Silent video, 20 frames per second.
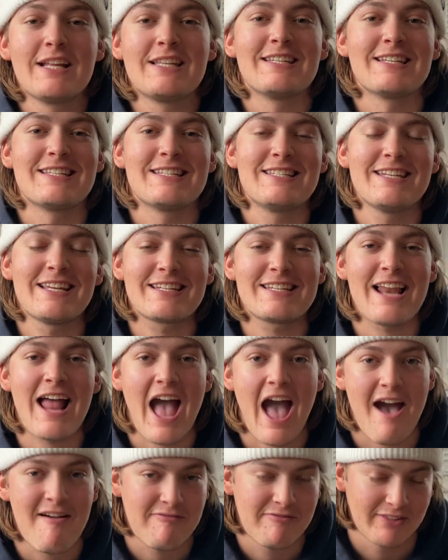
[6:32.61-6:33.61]
It's a
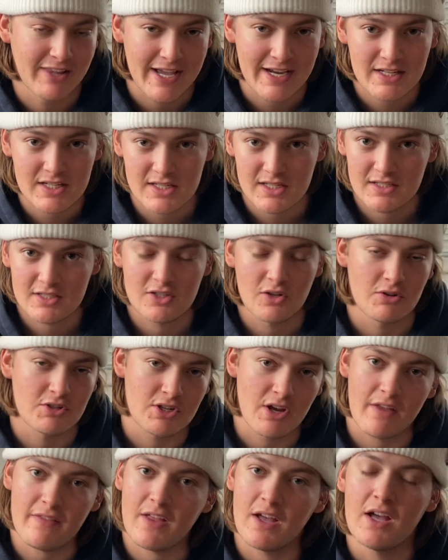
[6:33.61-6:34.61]
6.5 flex, so it's
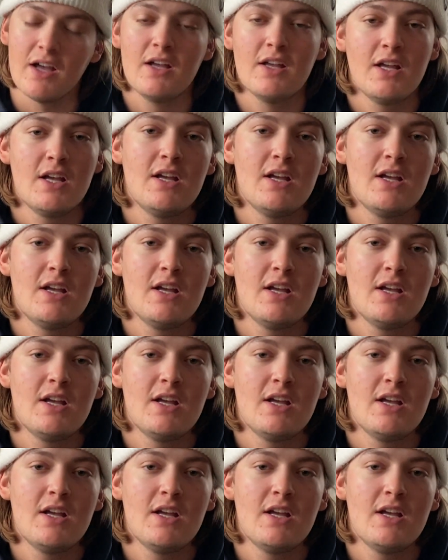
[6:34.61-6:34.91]
on the